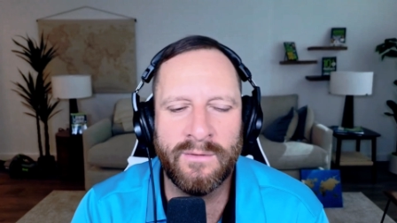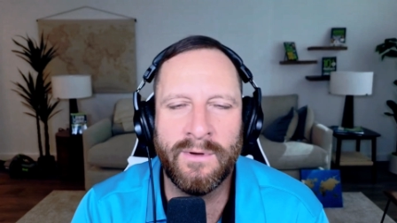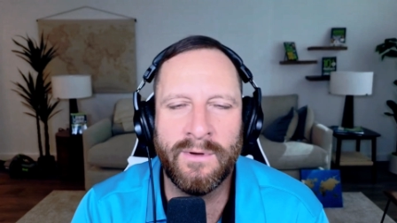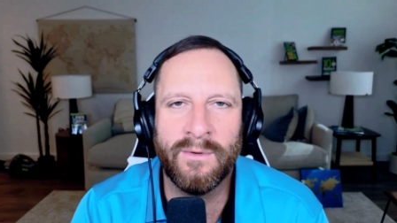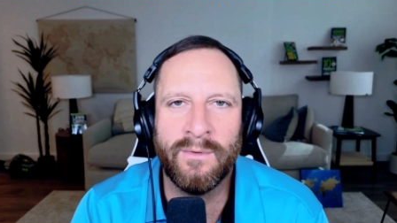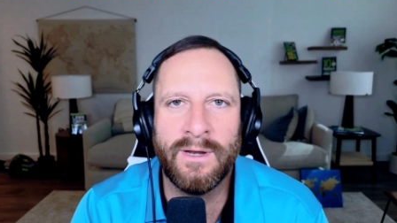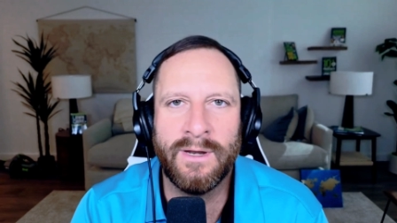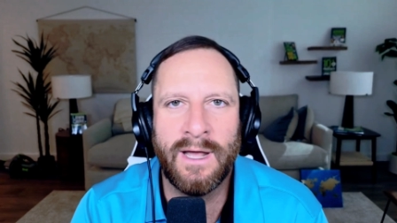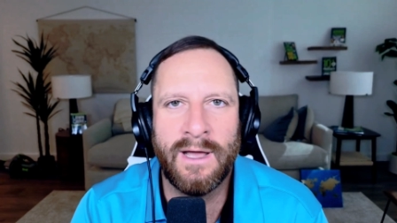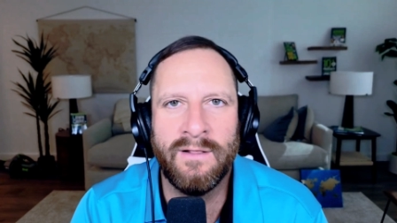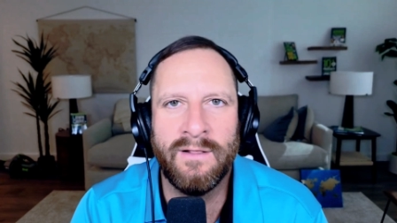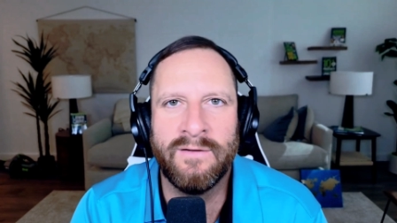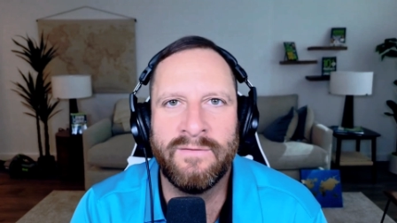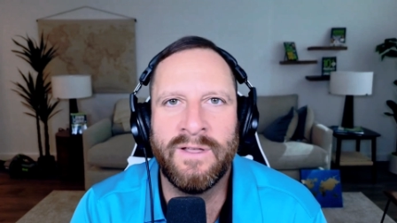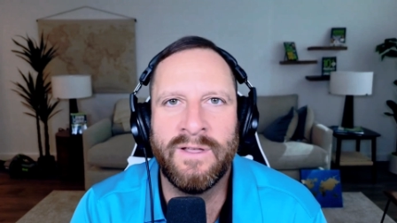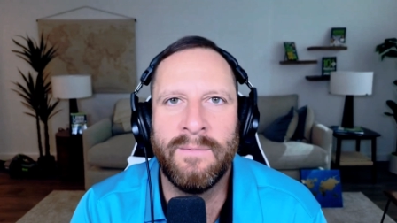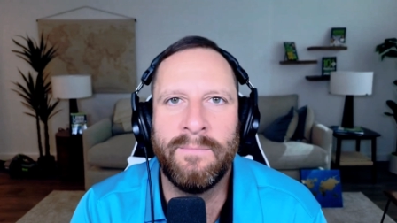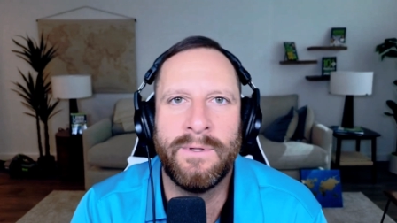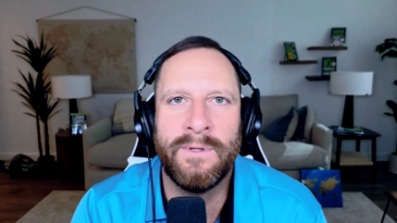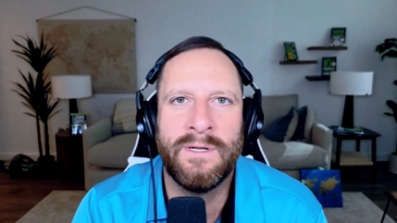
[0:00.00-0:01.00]
but when I
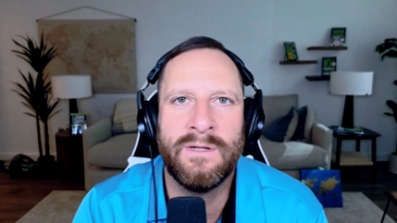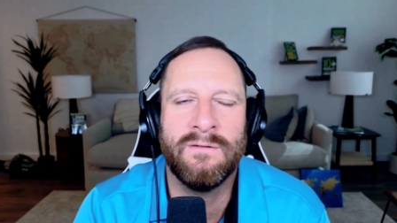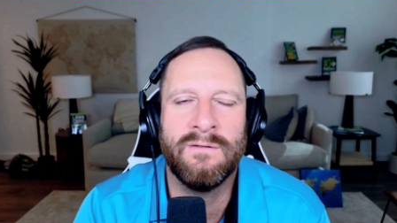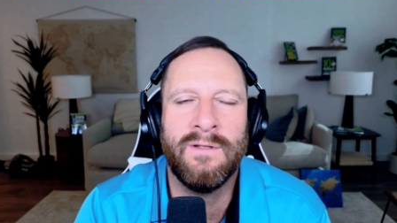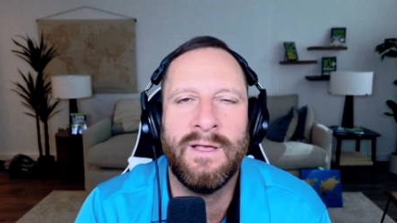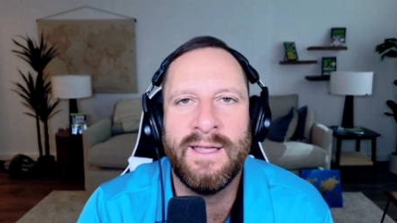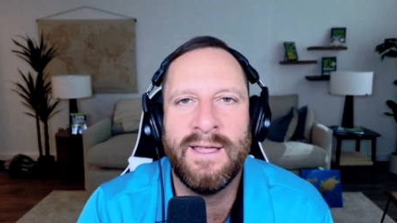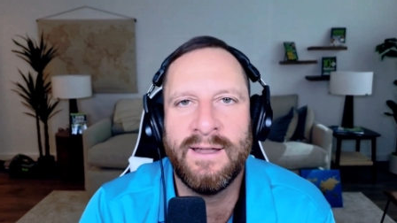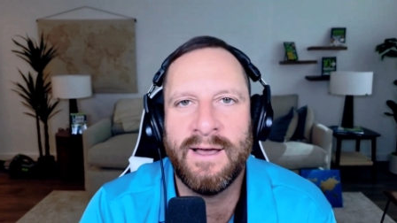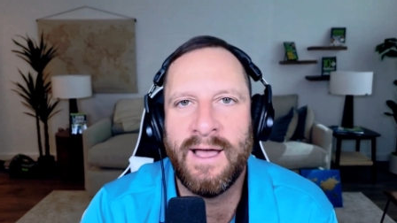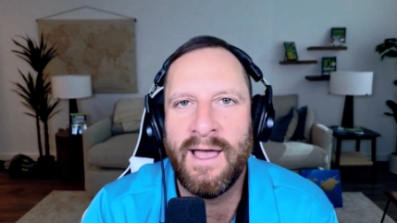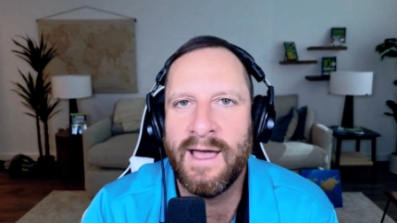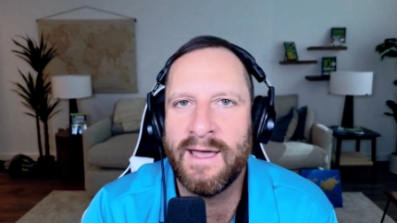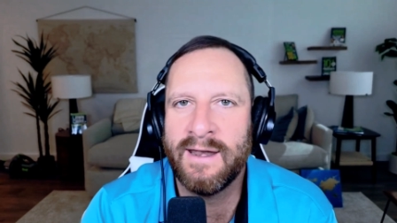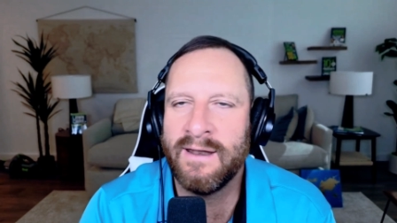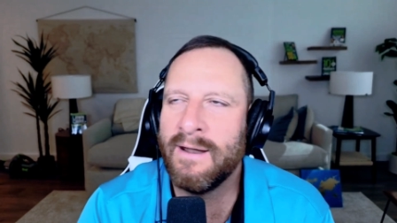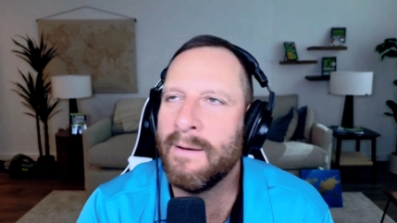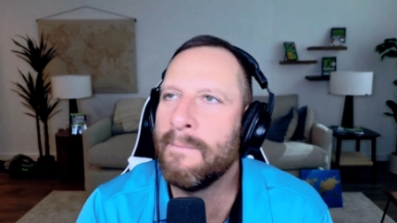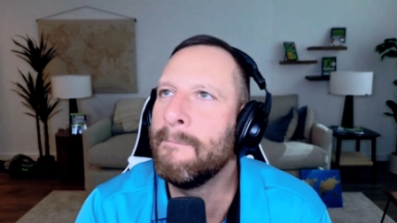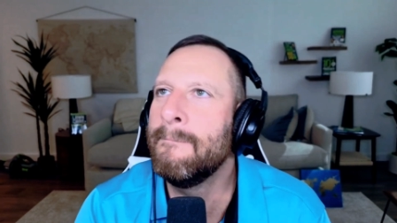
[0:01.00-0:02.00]
lived up in Atlanta, I had
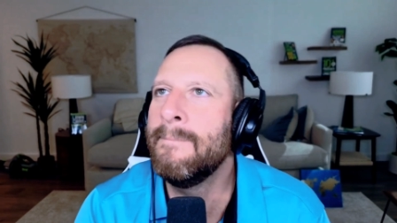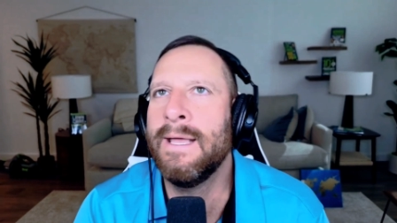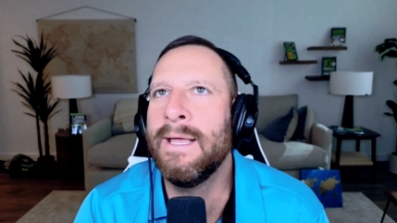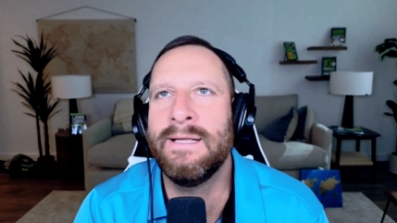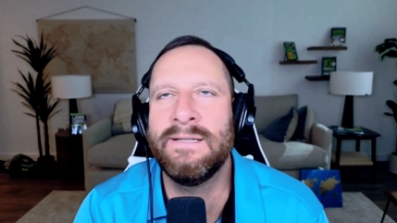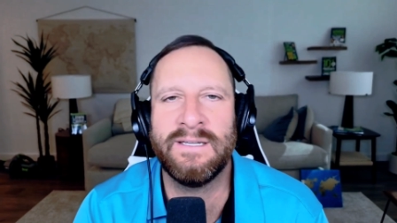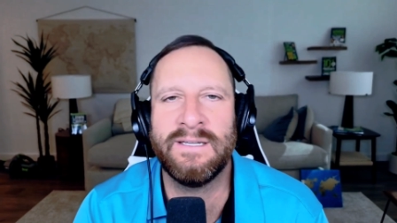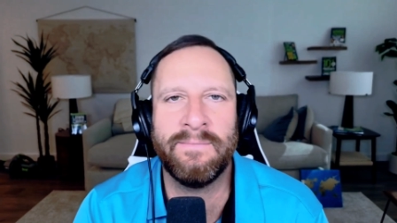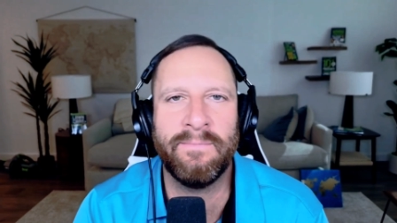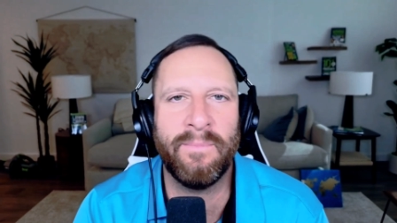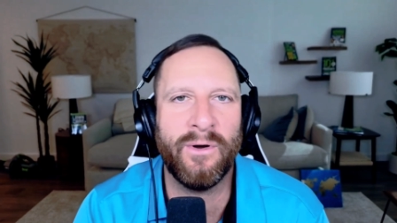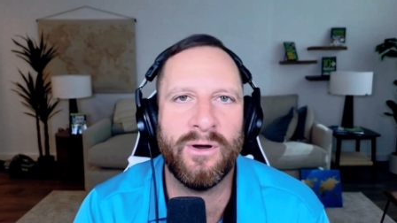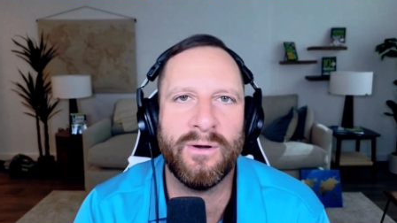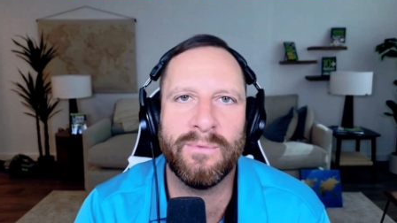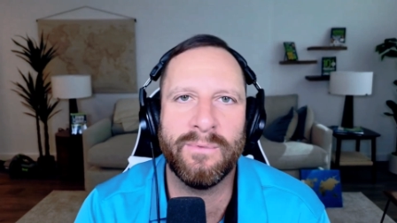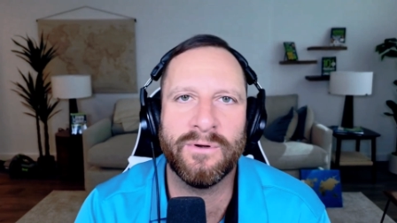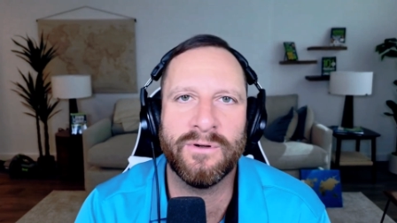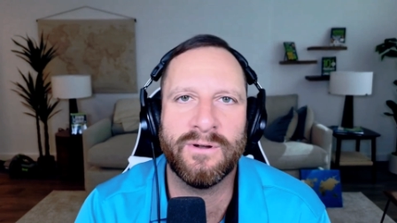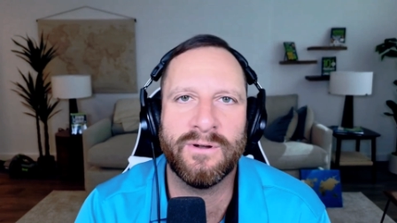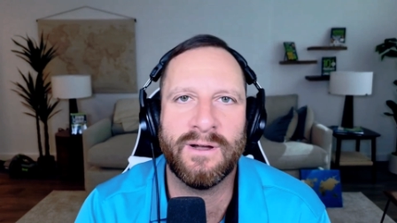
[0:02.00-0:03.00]
an amazing
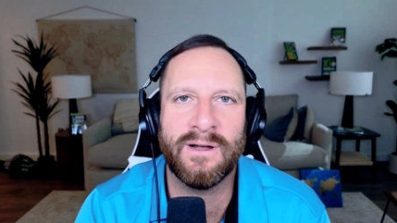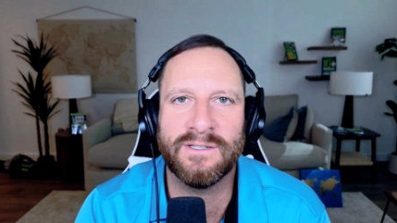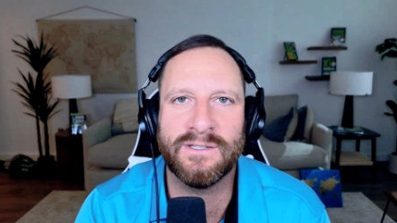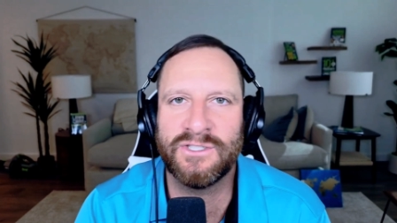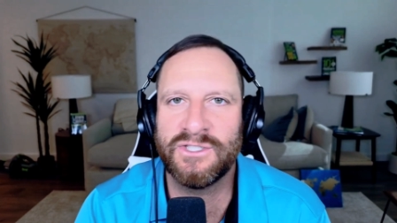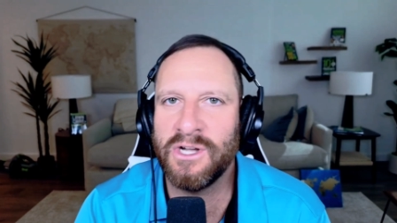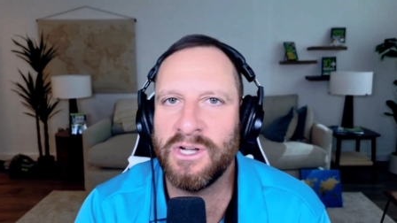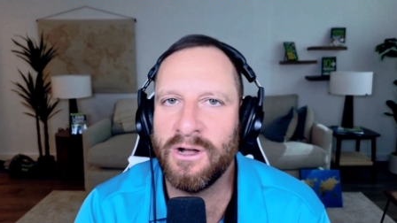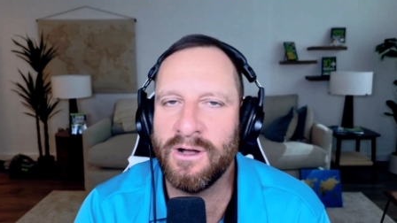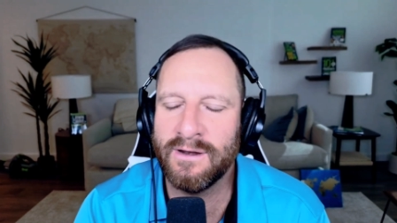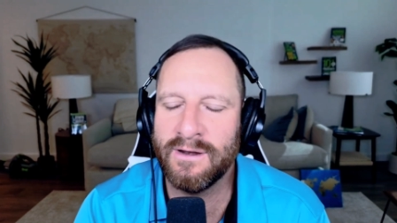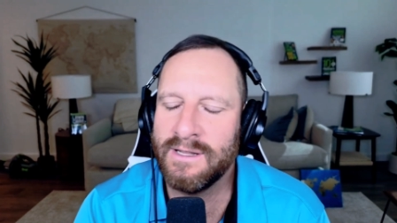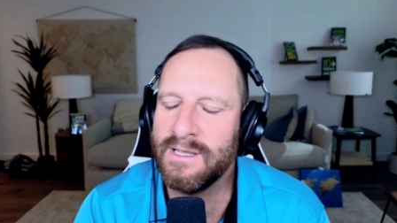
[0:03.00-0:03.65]
barber, uh, Sean.